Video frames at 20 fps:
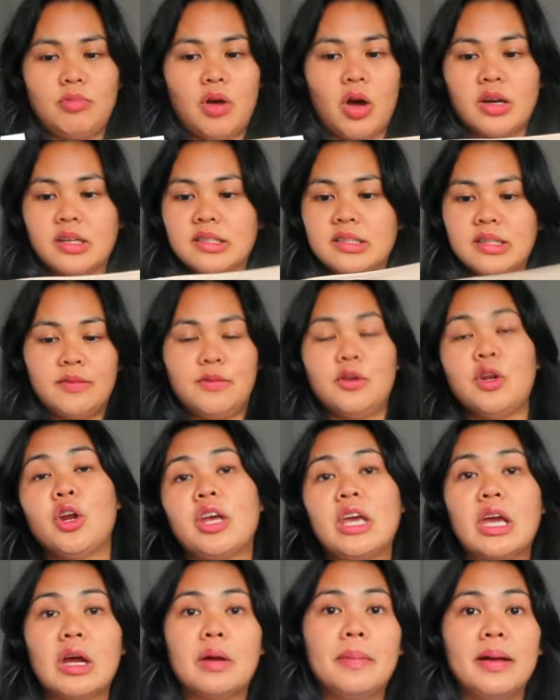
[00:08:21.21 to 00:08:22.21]
Honestly, if you
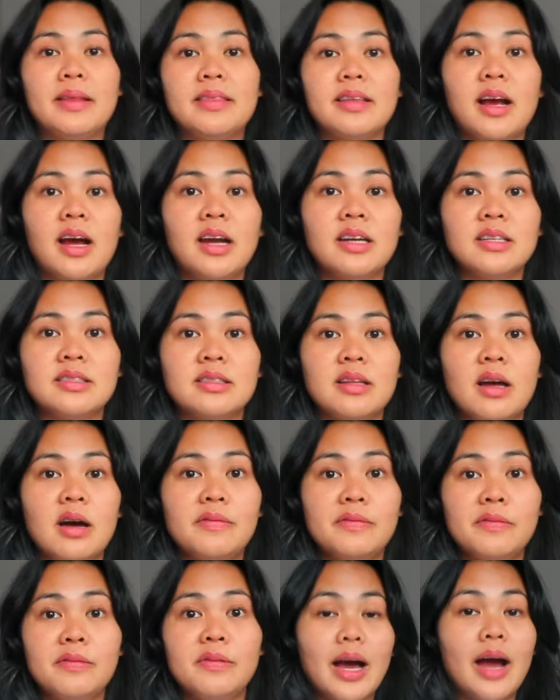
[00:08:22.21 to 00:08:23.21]
don't care about that kind of
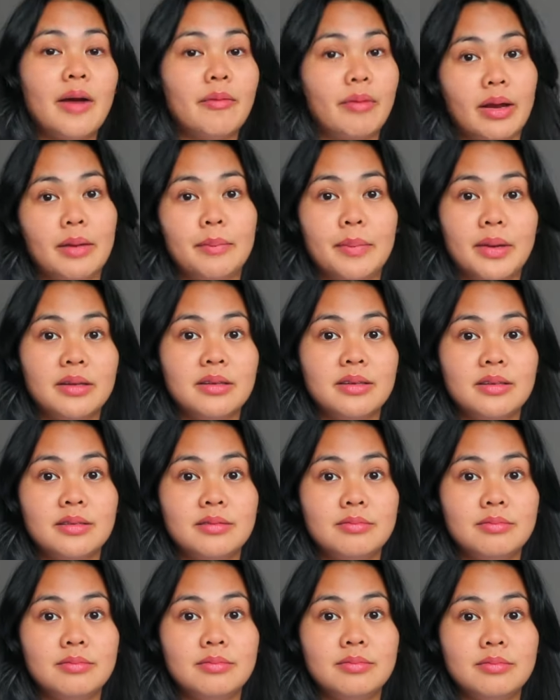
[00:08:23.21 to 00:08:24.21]
stuff, I recommend it.
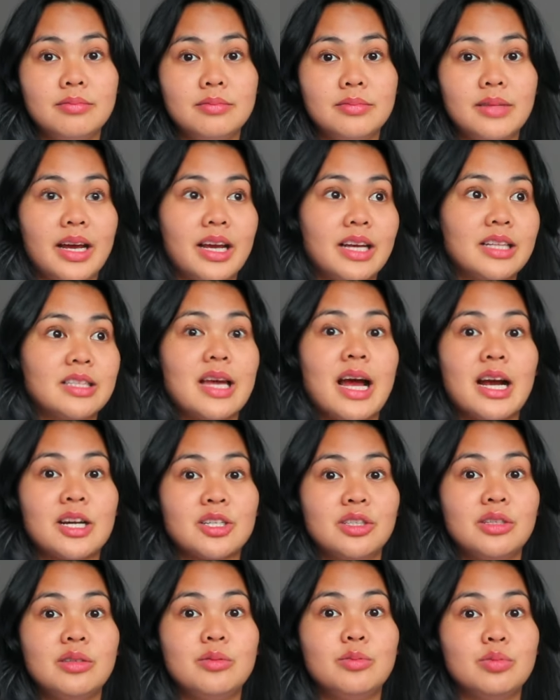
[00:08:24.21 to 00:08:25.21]
Like it's
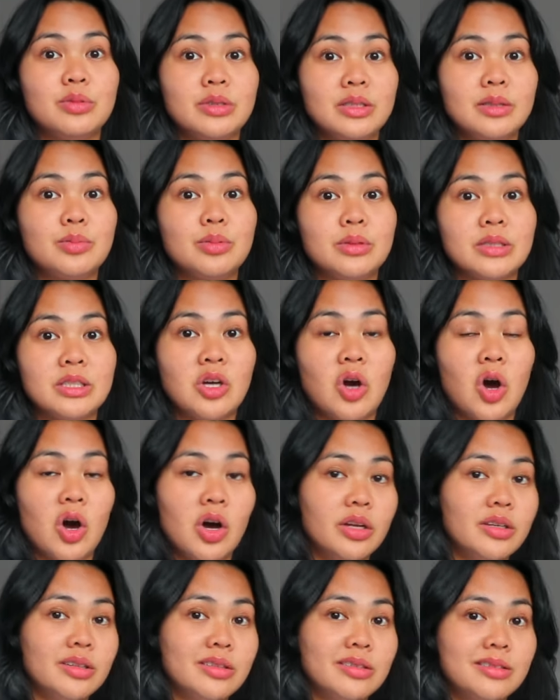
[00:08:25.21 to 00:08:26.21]
actually really pretty
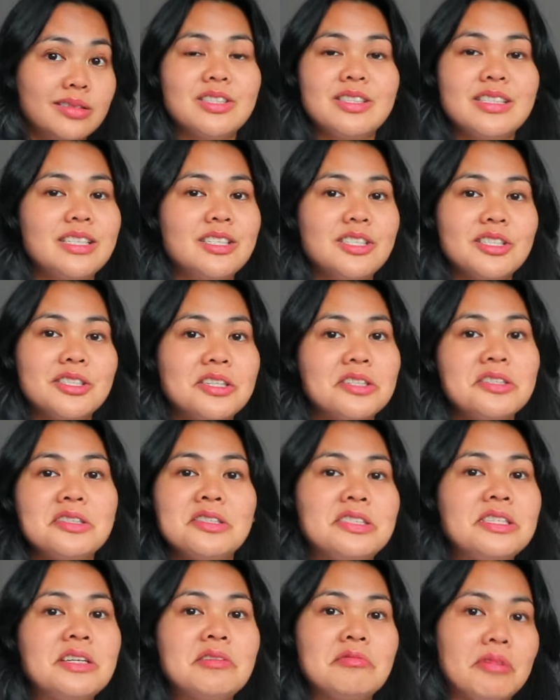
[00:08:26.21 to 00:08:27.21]
on. It just
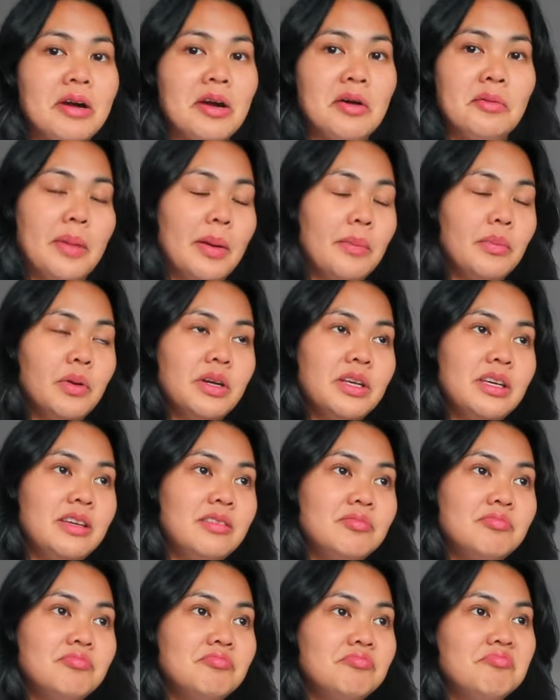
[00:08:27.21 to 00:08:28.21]
doesn't sit right on my body,
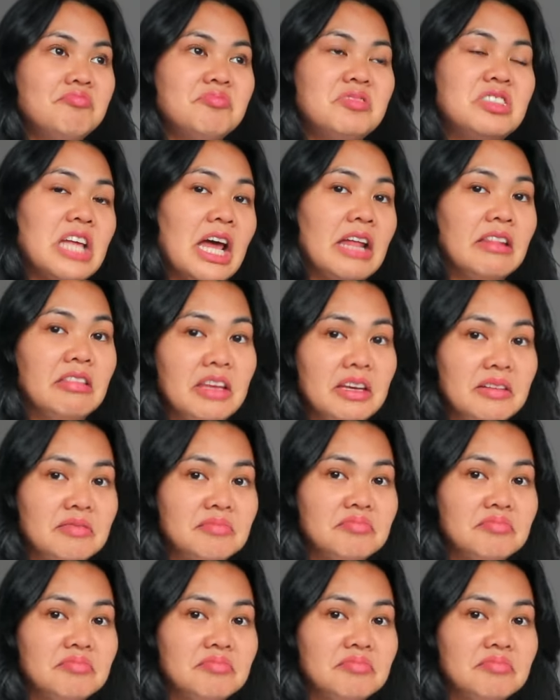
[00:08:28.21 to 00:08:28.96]
sadly.